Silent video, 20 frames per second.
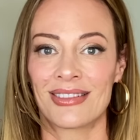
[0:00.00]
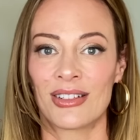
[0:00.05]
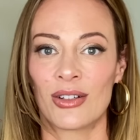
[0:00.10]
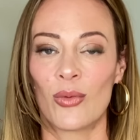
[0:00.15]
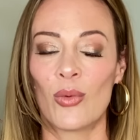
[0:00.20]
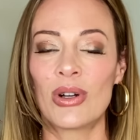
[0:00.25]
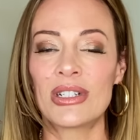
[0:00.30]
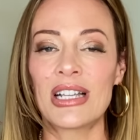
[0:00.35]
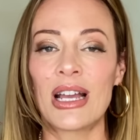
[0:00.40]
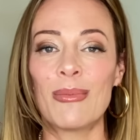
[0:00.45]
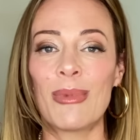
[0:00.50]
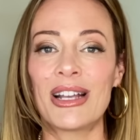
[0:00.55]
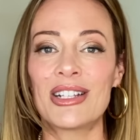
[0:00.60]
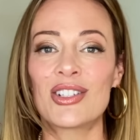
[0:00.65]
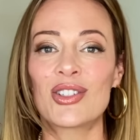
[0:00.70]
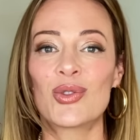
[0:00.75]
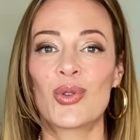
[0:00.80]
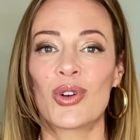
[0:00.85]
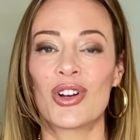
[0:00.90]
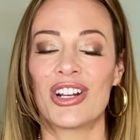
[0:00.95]
One time I
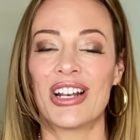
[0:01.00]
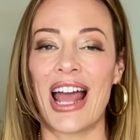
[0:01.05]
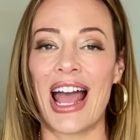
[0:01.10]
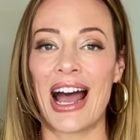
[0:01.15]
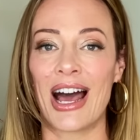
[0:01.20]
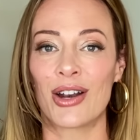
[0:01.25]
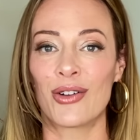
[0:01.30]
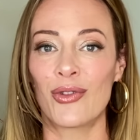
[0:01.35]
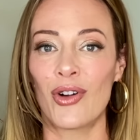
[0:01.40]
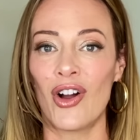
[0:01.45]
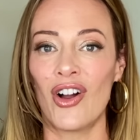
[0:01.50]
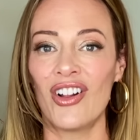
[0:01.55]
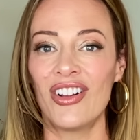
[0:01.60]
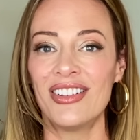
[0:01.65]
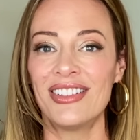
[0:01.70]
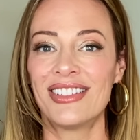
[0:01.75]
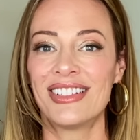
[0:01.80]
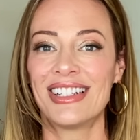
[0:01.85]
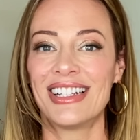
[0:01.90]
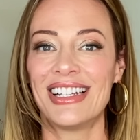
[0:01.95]
snorted
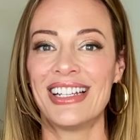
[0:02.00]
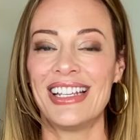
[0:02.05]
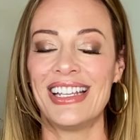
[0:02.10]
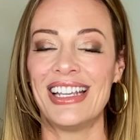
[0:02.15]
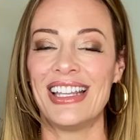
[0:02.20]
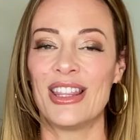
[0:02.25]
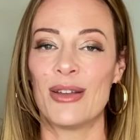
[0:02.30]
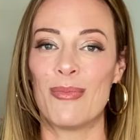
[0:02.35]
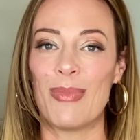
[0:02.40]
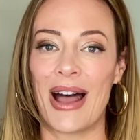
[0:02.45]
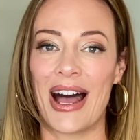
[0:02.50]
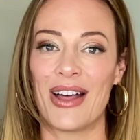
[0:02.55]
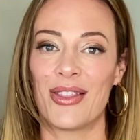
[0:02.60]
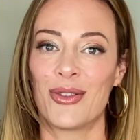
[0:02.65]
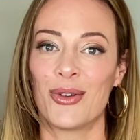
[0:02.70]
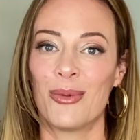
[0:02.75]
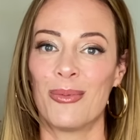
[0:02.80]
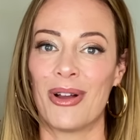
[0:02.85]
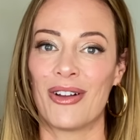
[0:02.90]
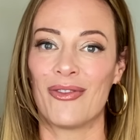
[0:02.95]
Adderall in the
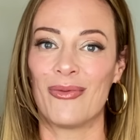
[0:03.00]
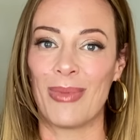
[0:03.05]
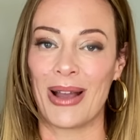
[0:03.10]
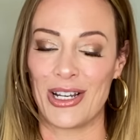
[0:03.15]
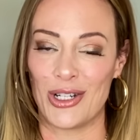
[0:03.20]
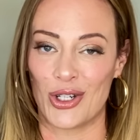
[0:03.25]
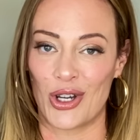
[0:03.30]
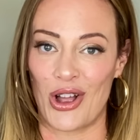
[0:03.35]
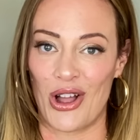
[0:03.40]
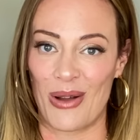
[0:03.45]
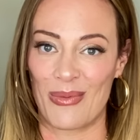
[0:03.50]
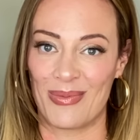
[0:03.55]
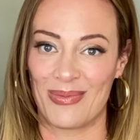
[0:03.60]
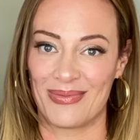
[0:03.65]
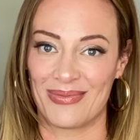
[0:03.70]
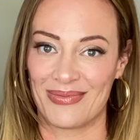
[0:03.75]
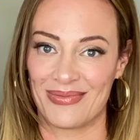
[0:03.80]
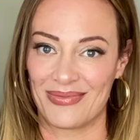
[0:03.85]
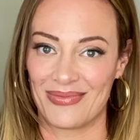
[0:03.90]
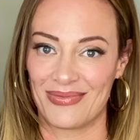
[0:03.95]
bathroom of my job
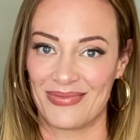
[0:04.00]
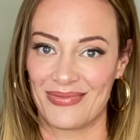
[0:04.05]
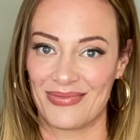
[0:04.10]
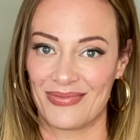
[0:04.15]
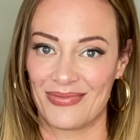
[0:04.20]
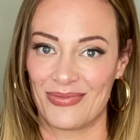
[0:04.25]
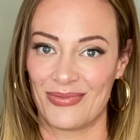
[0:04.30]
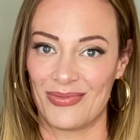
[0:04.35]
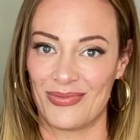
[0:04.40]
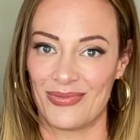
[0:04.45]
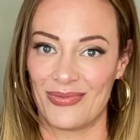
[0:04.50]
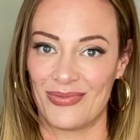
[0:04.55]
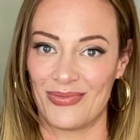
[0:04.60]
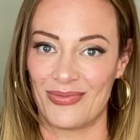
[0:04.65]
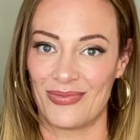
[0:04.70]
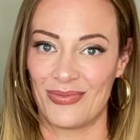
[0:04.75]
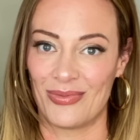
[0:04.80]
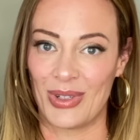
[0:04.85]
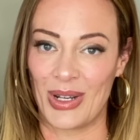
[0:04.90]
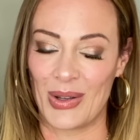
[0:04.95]

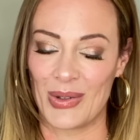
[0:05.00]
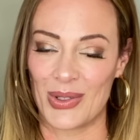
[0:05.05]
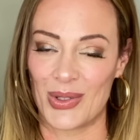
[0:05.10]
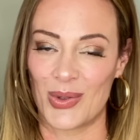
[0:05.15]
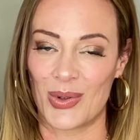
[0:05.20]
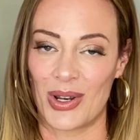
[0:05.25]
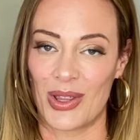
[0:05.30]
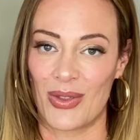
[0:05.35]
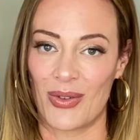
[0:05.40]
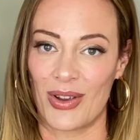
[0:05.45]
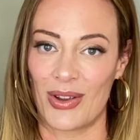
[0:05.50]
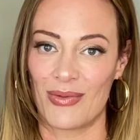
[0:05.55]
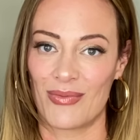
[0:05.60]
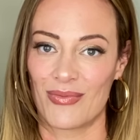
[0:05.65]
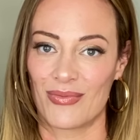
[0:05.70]
when I was 23.